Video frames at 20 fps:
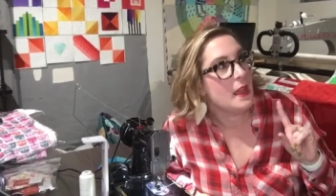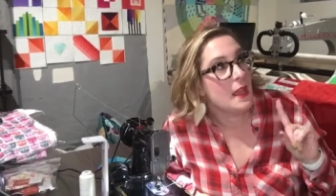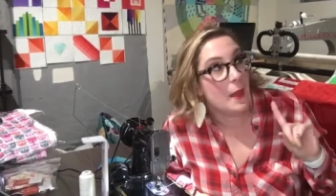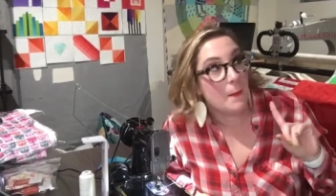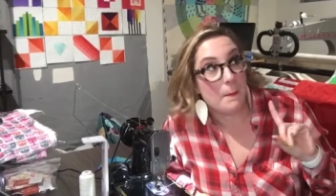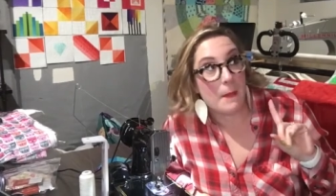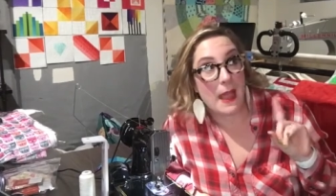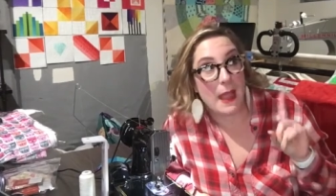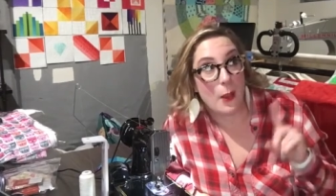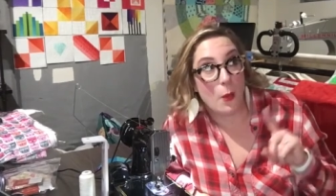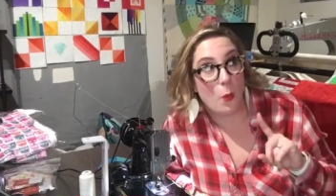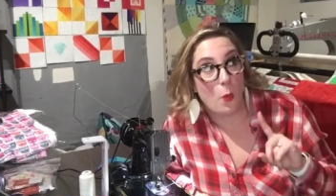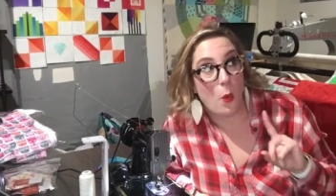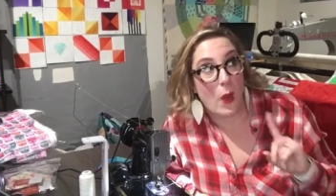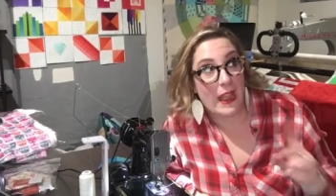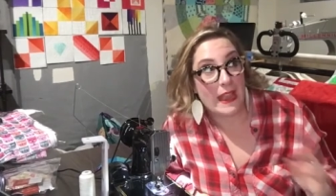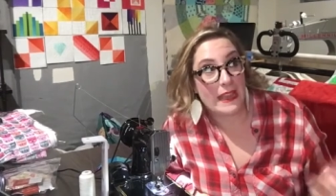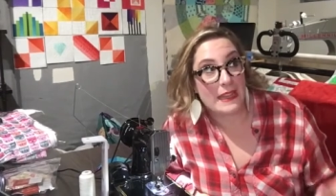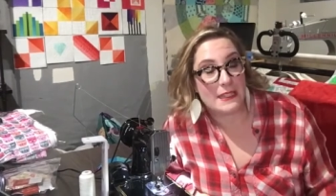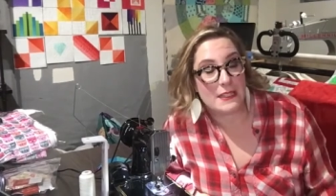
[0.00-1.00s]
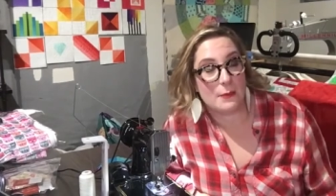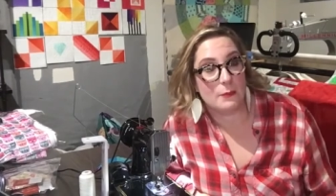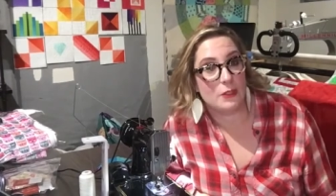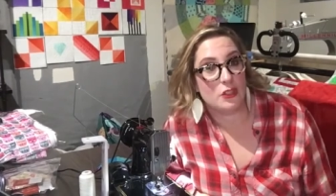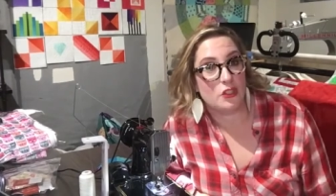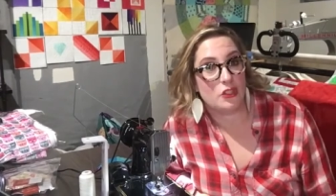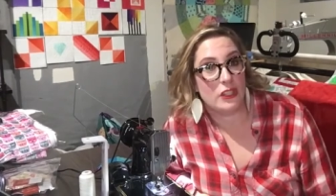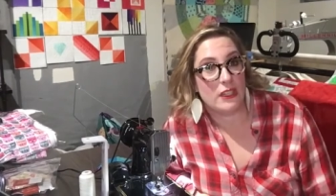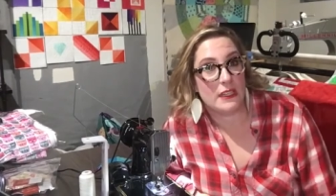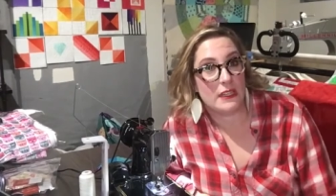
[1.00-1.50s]
My white
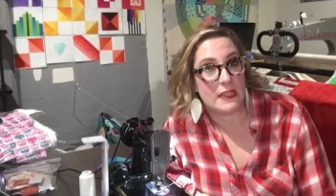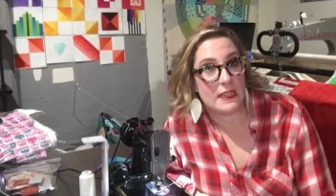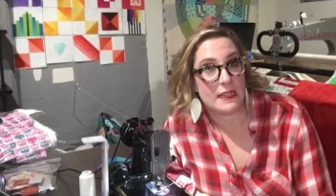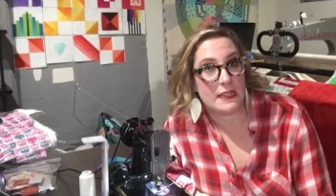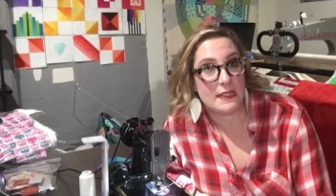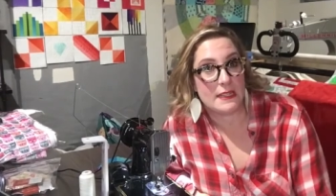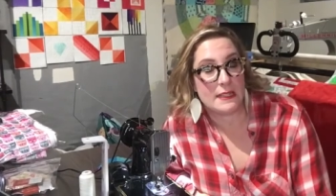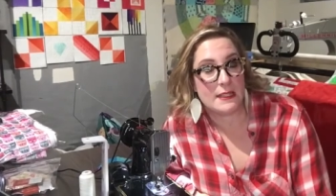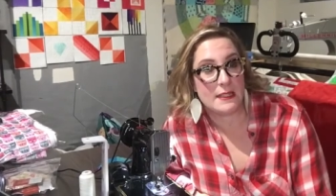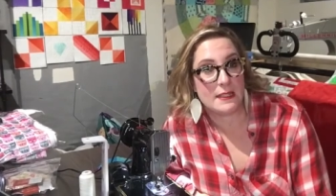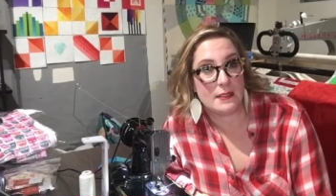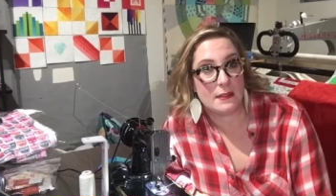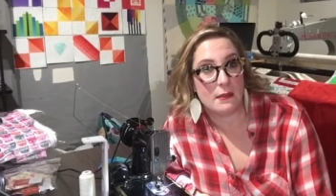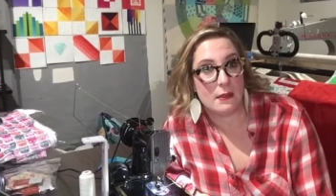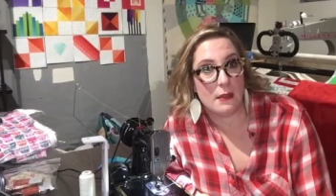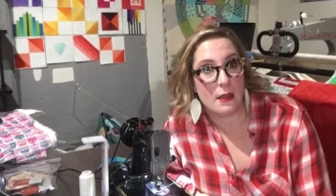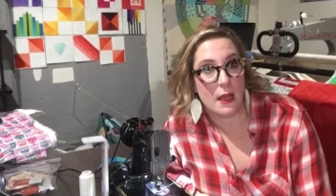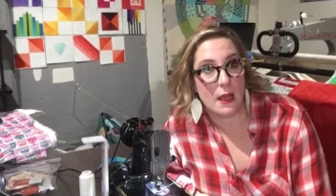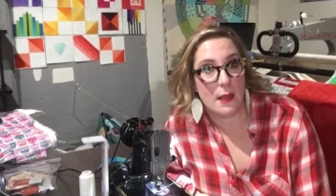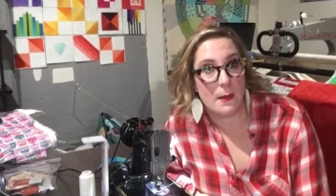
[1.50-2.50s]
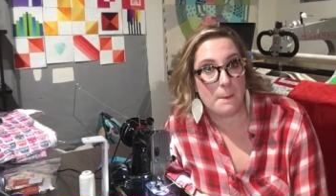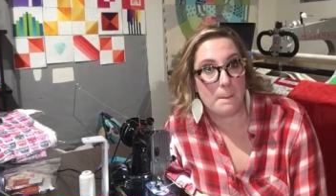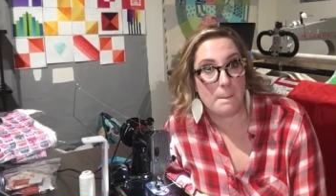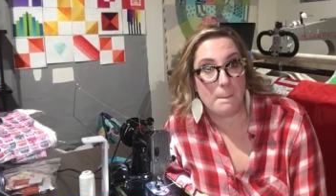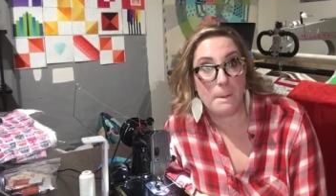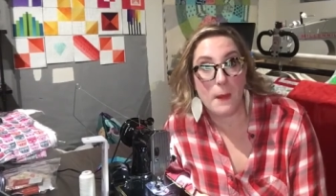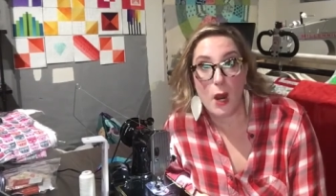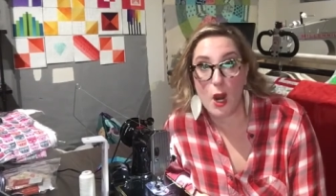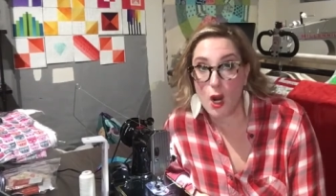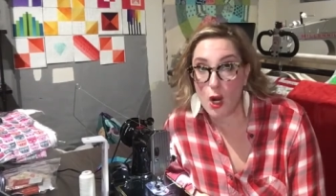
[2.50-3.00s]
machine is
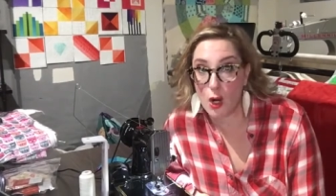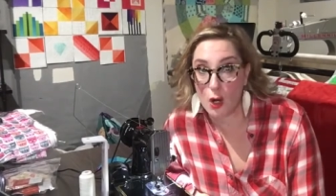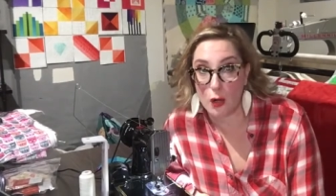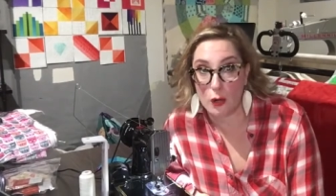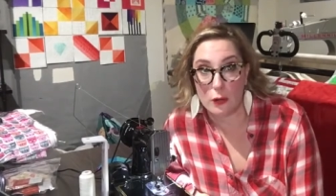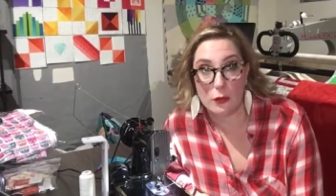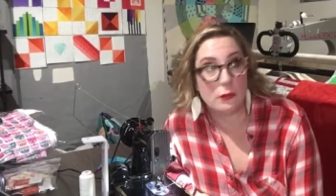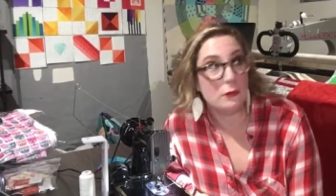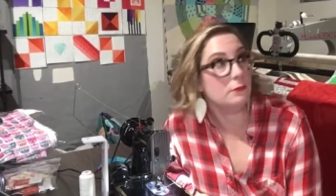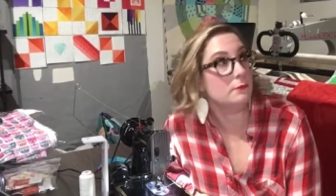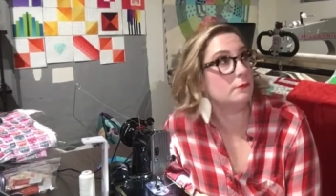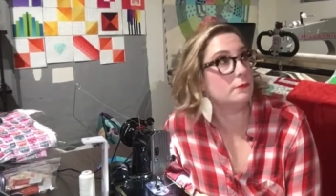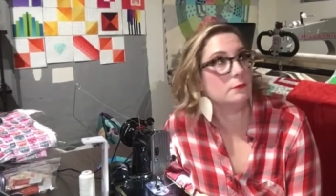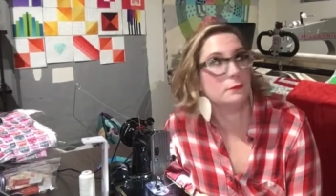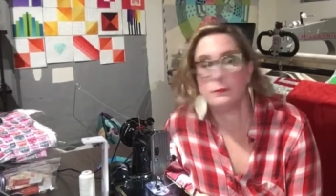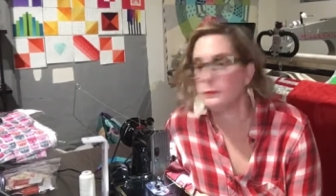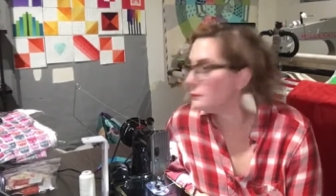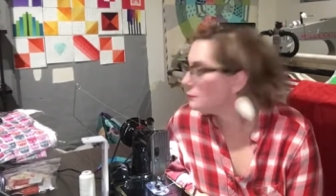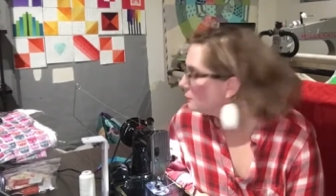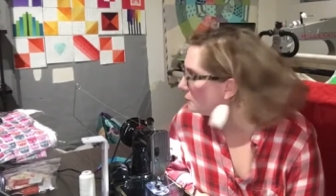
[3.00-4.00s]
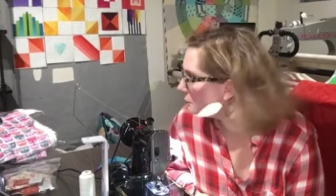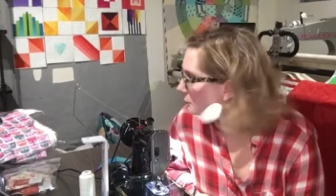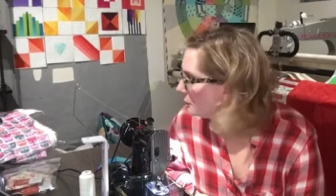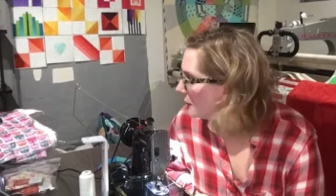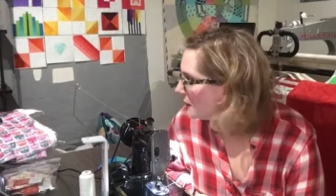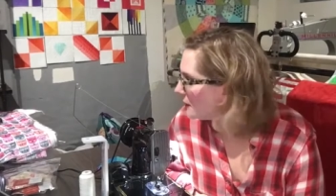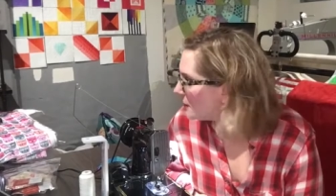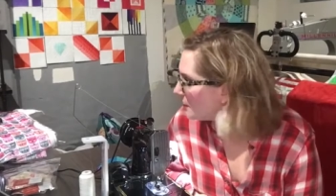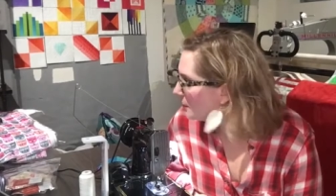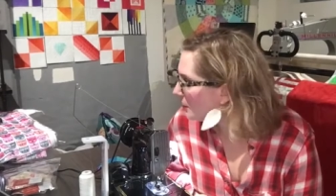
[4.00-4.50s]
Pearl.
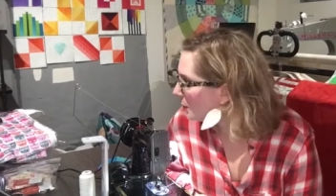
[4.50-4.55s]
Is it